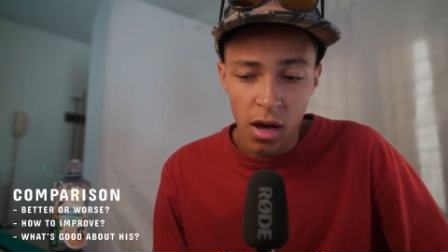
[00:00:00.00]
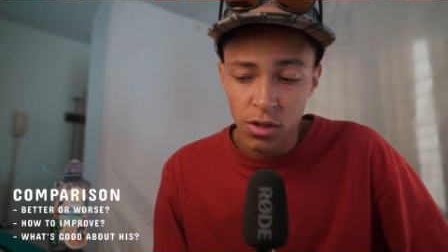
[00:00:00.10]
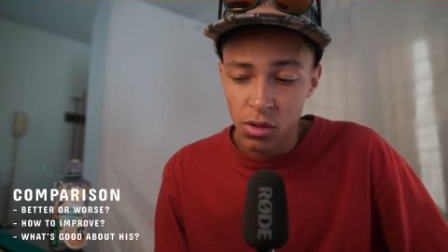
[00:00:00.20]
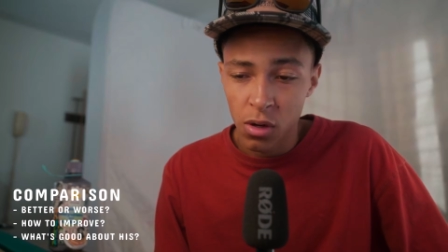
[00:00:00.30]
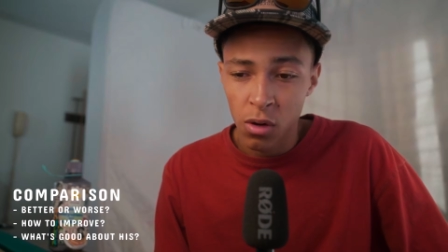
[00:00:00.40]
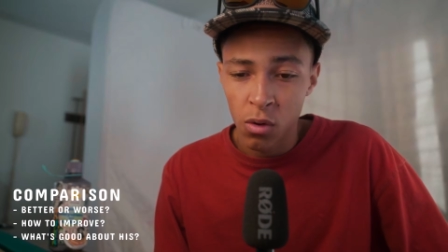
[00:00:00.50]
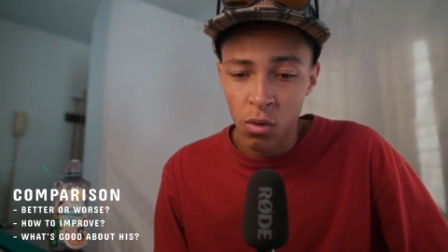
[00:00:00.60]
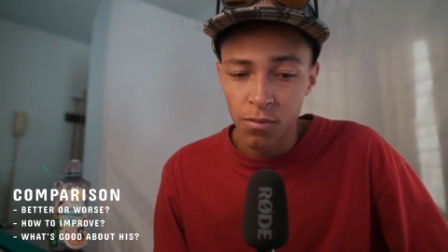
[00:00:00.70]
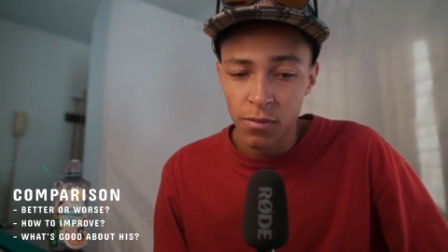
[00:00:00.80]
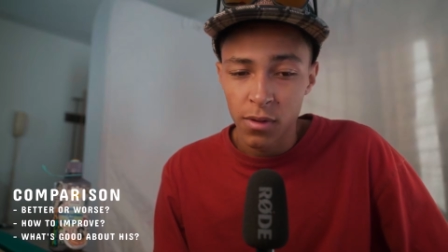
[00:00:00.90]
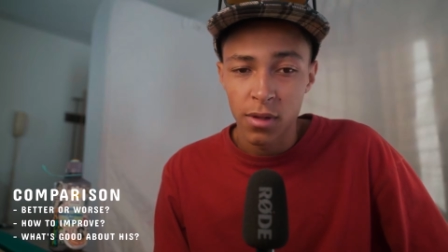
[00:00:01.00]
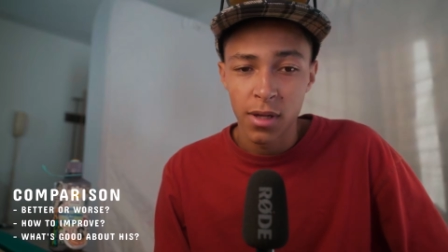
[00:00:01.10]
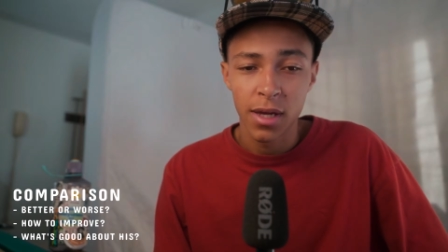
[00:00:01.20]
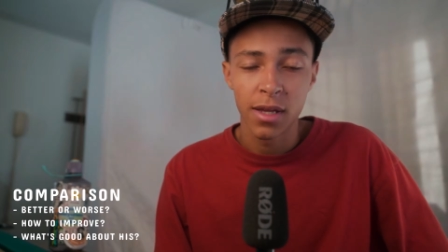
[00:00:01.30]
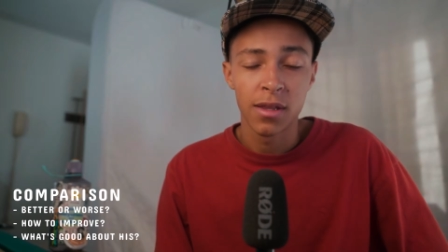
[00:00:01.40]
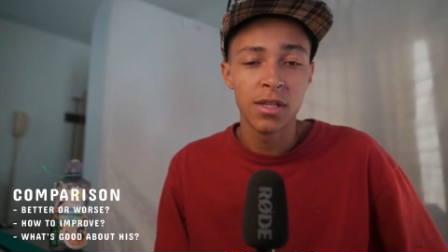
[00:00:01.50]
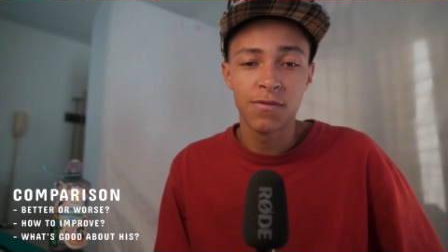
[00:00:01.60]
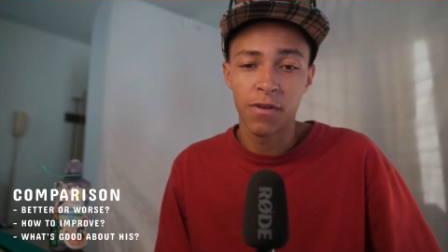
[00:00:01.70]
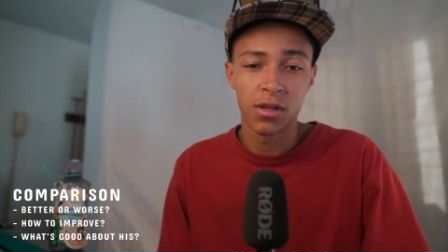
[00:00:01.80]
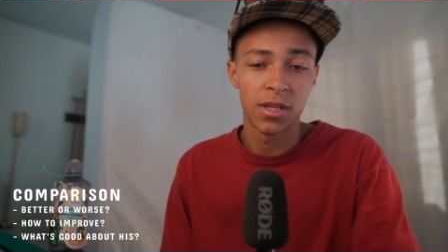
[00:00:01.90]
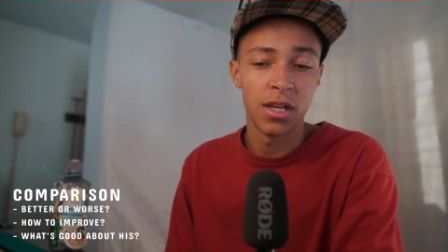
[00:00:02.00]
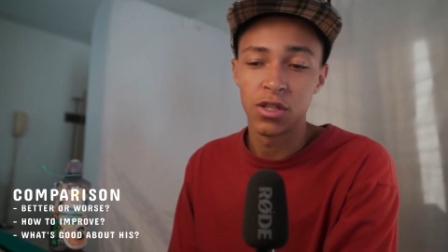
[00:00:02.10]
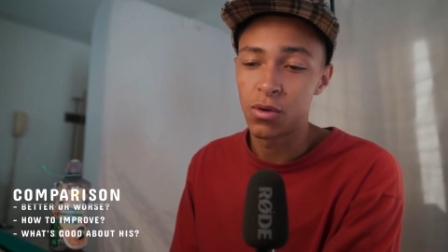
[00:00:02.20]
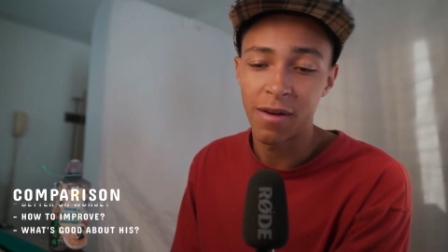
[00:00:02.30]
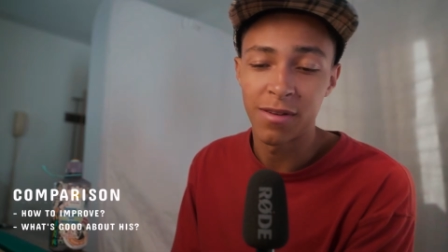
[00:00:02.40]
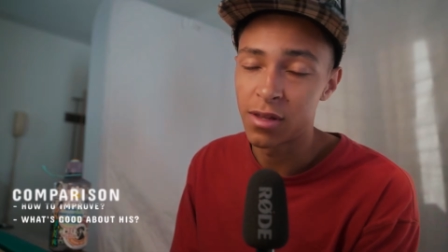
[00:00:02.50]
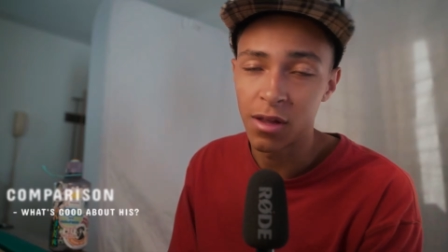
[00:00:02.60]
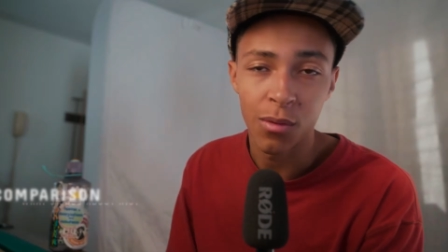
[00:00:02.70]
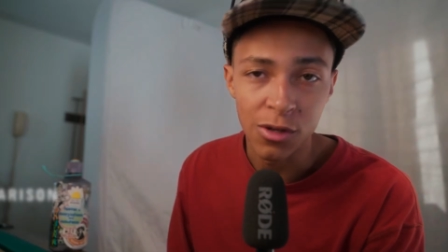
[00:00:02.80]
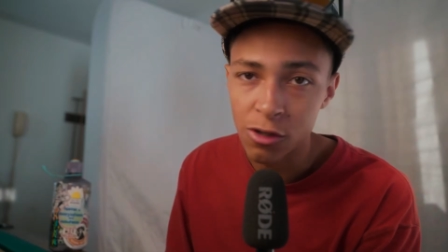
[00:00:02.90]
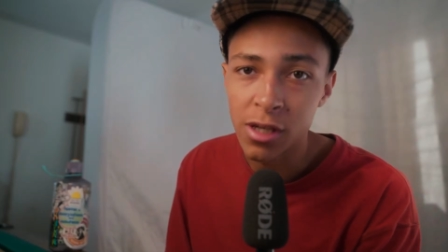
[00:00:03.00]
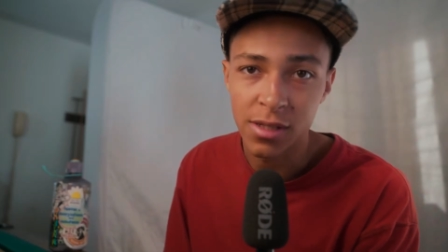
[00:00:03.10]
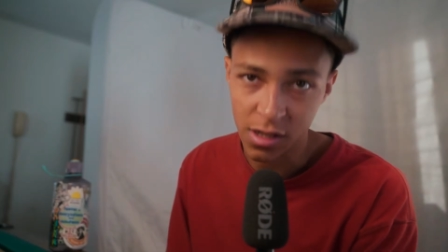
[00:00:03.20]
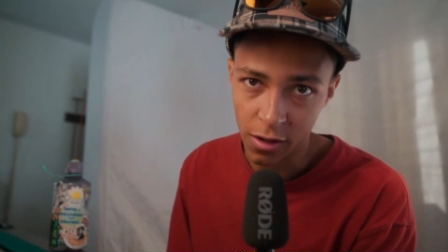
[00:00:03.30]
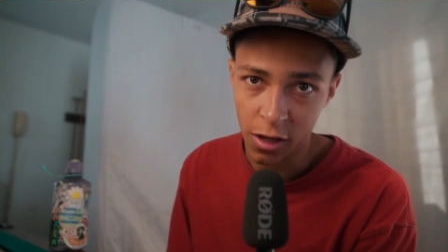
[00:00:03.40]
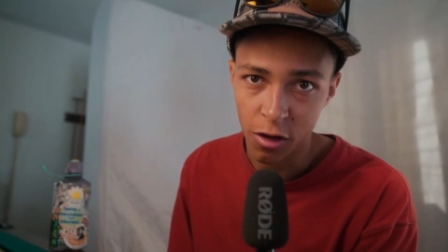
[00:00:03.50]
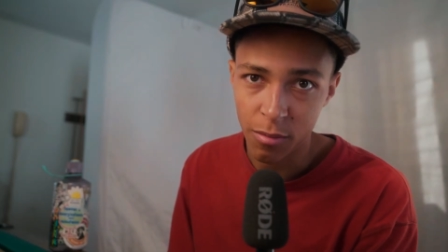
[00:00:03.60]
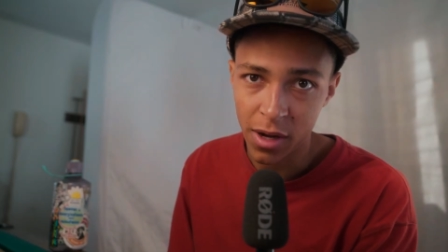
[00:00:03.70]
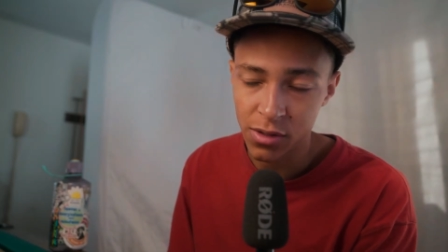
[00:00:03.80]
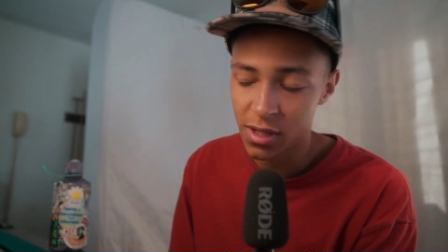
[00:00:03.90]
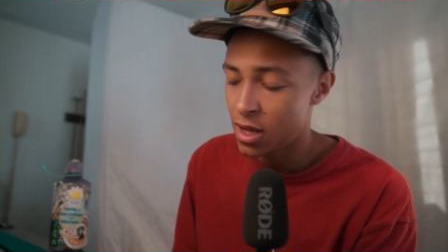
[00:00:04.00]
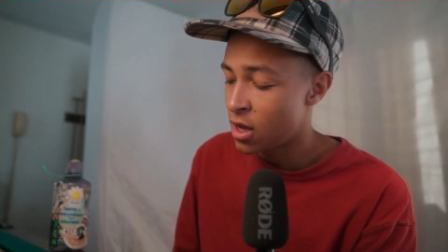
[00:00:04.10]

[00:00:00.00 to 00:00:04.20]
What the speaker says: So this falls into everything that we were just talking about.